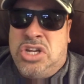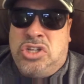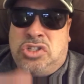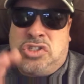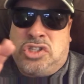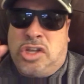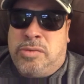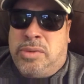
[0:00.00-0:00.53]

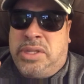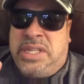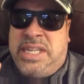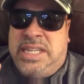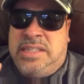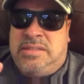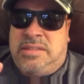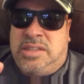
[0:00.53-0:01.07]
Some of
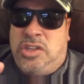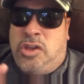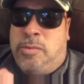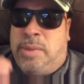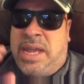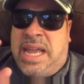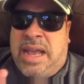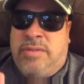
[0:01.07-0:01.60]
these you
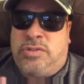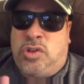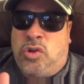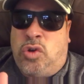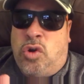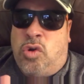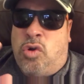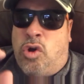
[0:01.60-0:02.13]
may have to
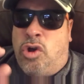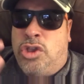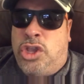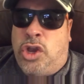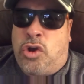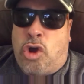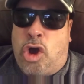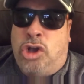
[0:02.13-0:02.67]
go on
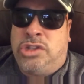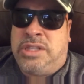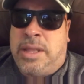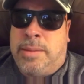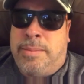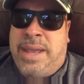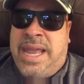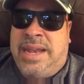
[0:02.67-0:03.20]
your on
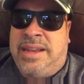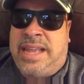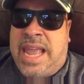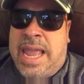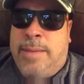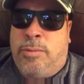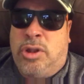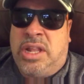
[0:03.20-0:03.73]
demand
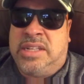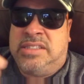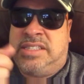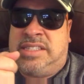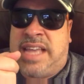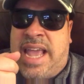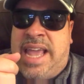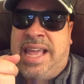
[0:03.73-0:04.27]
cable and
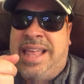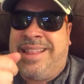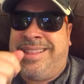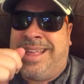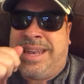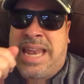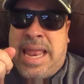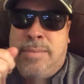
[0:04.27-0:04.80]
say
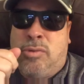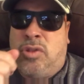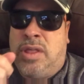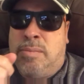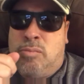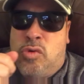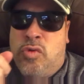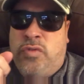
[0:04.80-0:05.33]
the name of the
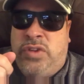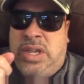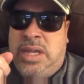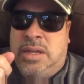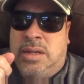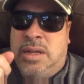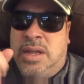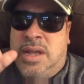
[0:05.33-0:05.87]

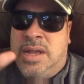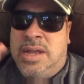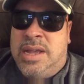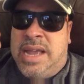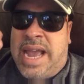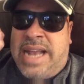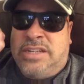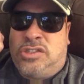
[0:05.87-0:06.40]
movie,
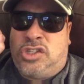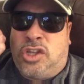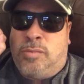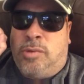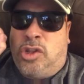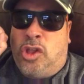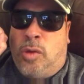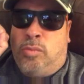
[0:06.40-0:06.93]
and some
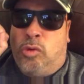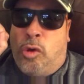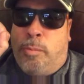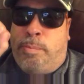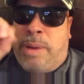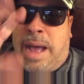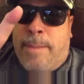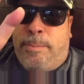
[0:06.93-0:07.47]
of them will
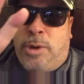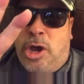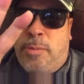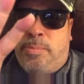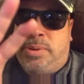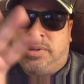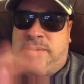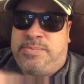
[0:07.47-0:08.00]
pop up.